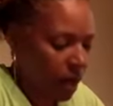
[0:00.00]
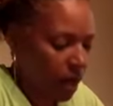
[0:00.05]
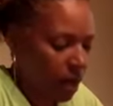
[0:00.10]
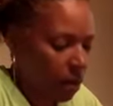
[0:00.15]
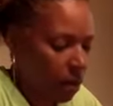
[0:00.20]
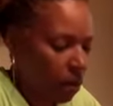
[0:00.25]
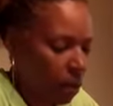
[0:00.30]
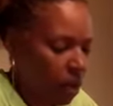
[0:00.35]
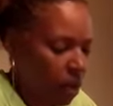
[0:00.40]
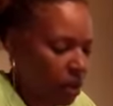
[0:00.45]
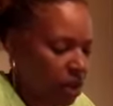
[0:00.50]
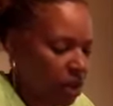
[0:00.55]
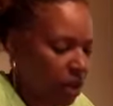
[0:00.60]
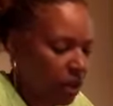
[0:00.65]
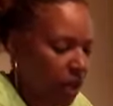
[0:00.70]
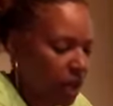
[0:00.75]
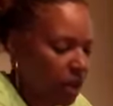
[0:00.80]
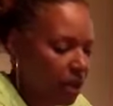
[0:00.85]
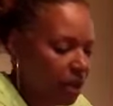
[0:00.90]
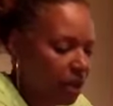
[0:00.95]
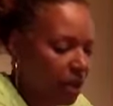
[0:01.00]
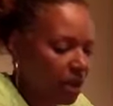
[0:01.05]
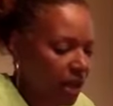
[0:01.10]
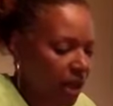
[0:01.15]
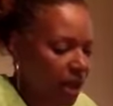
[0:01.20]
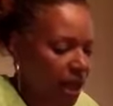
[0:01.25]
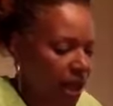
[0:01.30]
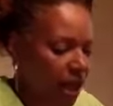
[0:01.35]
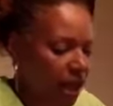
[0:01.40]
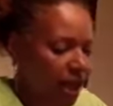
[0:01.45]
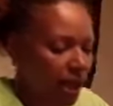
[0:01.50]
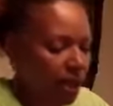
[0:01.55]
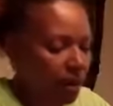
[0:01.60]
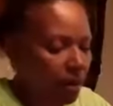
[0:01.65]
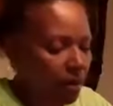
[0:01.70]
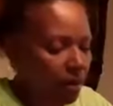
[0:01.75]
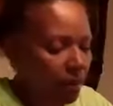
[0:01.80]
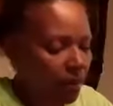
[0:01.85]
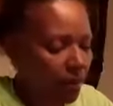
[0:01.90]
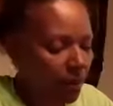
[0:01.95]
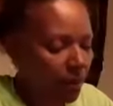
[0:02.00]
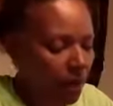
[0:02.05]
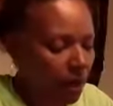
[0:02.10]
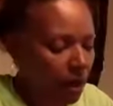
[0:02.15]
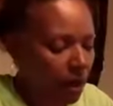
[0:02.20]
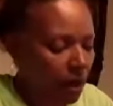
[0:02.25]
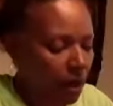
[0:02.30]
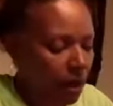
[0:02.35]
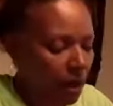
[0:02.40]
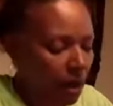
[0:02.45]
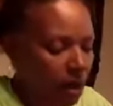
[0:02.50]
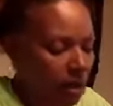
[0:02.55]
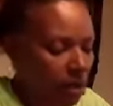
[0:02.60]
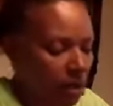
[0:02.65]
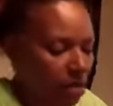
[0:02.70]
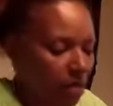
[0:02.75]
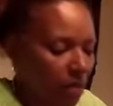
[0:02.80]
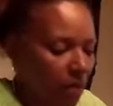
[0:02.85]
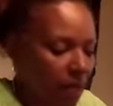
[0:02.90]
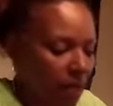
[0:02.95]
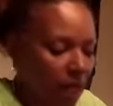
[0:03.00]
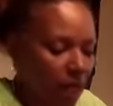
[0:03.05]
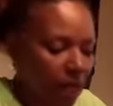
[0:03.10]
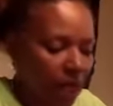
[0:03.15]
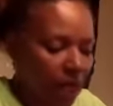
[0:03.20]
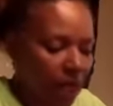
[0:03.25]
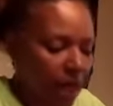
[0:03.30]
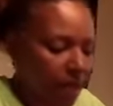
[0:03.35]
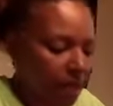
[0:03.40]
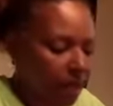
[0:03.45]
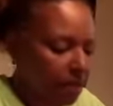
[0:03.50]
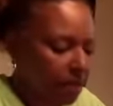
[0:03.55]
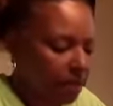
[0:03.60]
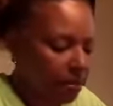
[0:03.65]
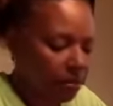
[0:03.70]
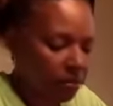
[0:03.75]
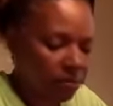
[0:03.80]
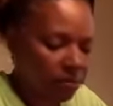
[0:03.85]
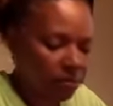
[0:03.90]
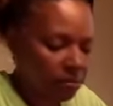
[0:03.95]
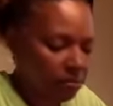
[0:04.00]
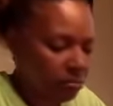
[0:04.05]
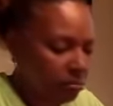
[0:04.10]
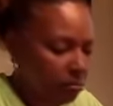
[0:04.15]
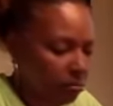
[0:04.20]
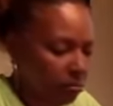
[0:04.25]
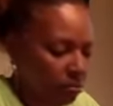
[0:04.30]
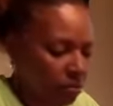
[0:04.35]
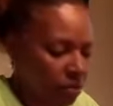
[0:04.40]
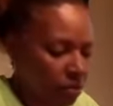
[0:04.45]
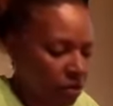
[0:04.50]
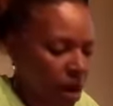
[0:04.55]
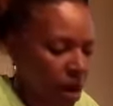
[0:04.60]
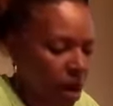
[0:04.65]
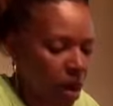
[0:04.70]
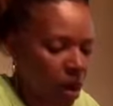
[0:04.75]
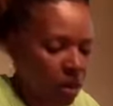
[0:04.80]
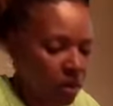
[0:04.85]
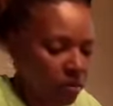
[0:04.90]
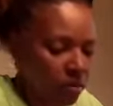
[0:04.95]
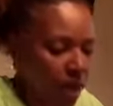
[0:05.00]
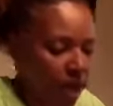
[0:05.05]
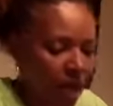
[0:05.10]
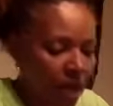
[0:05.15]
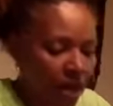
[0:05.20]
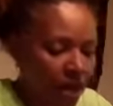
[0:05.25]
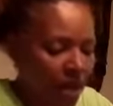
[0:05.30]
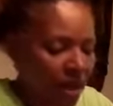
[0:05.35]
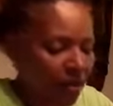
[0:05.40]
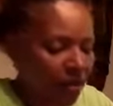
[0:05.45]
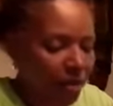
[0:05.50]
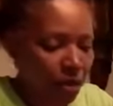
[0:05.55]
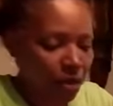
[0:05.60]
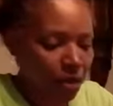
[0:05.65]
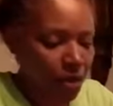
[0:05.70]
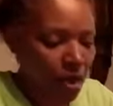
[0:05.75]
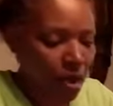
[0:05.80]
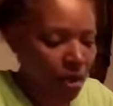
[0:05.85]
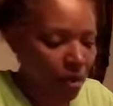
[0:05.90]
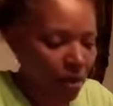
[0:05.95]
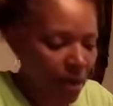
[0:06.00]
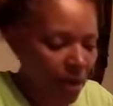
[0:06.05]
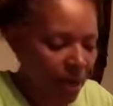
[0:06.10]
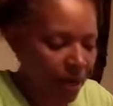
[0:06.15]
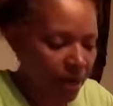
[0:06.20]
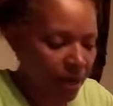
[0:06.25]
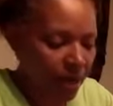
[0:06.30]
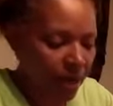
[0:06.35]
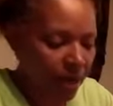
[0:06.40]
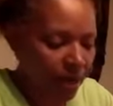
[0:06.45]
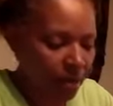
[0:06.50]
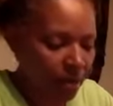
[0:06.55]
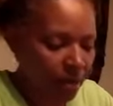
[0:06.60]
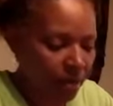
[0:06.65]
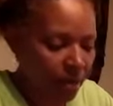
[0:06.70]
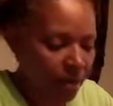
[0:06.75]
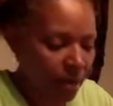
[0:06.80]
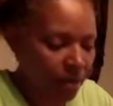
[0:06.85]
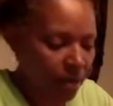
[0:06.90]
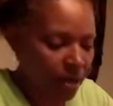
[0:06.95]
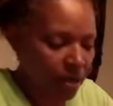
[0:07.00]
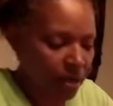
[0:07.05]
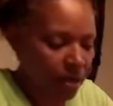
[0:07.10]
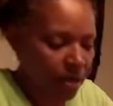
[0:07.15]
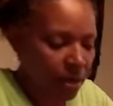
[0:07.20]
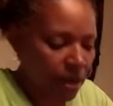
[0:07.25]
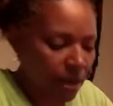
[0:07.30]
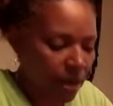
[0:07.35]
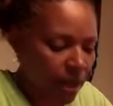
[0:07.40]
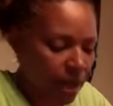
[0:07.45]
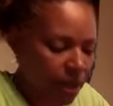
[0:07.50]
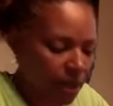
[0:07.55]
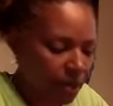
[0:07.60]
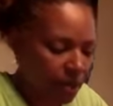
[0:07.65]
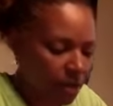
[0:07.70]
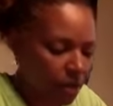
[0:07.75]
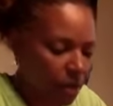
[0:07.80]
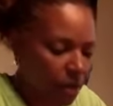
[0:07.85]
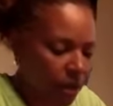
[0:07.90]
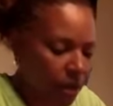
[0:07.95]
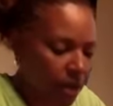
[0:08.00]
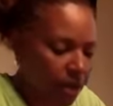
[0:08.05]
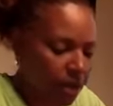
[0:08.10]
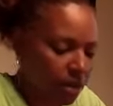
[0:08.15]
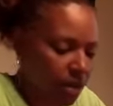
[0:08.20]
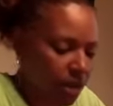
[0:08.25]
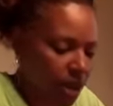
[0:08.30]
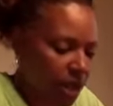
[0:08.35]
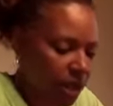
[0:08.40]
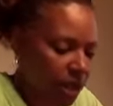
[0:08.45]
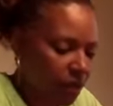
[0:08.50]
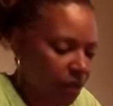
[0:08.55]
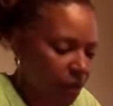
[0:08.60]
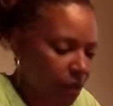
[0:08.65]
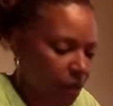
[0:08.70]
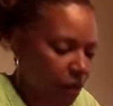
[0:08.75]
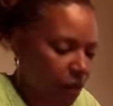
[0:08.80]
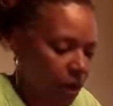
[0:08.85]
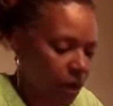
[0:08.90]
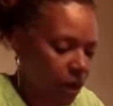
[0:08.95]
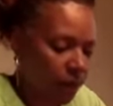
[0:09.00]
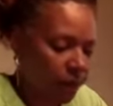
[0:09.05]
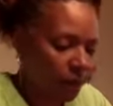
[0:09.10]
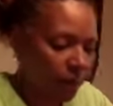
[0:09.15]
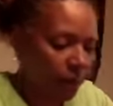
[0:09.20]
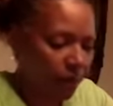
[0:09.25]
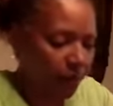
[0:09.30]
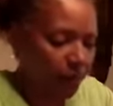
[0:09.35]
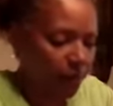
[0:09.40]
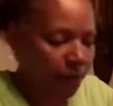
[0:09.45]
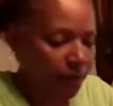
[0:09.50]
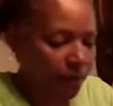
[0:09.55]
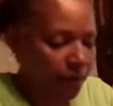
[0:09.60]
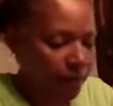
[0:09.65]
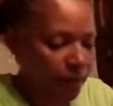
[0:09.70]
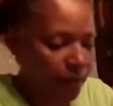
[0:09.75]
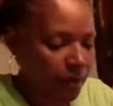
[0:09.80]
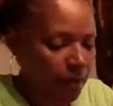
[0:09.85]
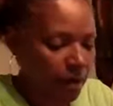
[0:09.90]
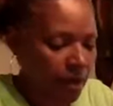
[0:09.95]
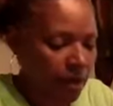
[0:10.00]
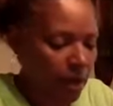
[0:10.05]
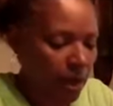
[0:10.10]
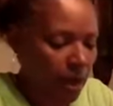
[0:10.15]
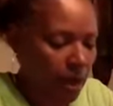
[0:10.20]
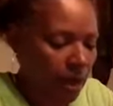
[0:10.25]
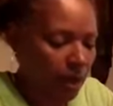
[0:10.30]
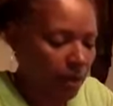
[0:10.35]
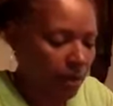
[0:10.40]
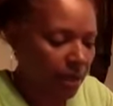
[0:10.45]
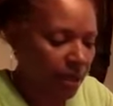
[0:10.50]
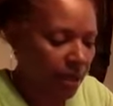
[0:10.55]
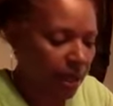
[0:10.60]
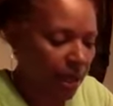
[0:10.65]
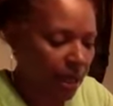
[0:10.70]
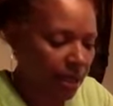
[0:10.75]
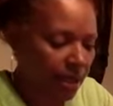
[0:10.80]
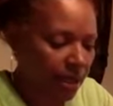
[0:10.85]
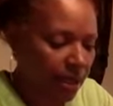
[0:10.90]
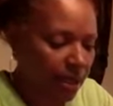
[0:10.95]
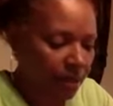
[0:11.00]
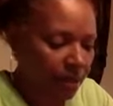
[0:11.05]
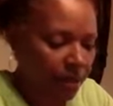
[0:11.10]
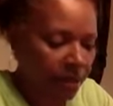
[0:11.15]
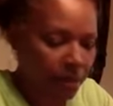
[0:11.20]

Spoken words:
Once you get used to cutting, you may not draw. I never draw when I cut. I'm just, again, I'm doing it just for the lesson.